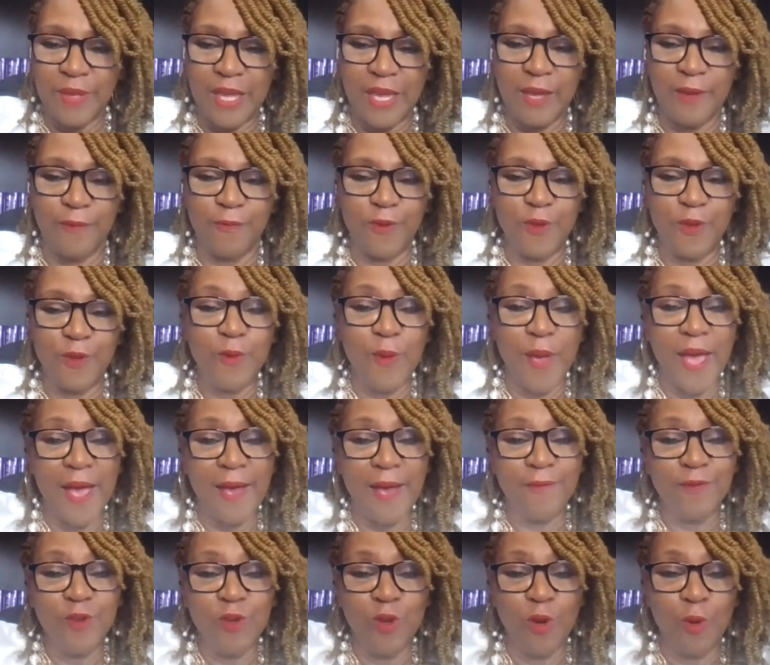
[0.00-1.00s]
If you
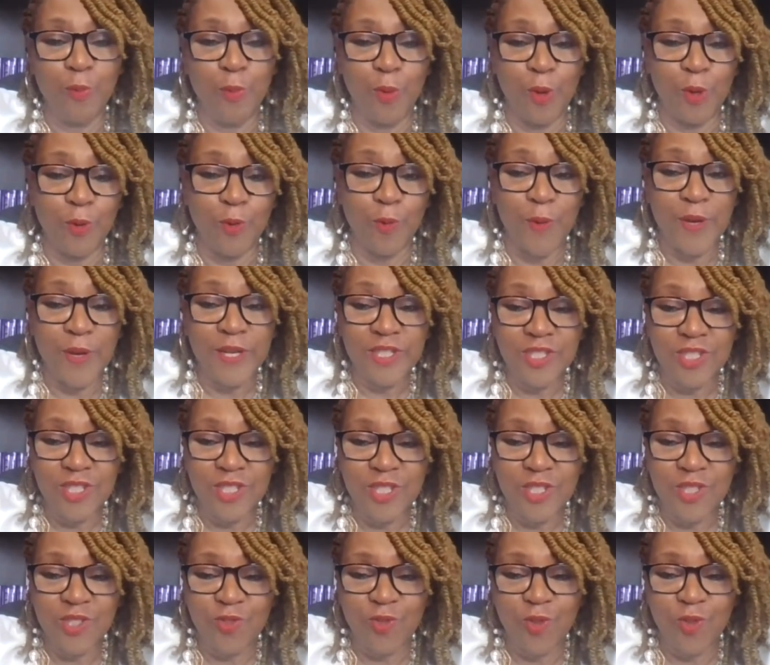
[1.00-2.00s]
have no more
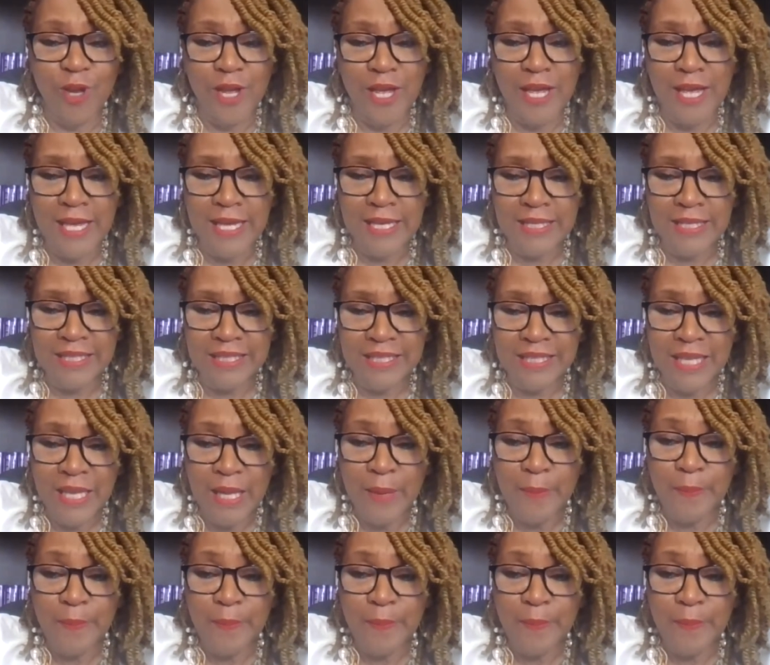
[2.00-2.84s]
questions for us,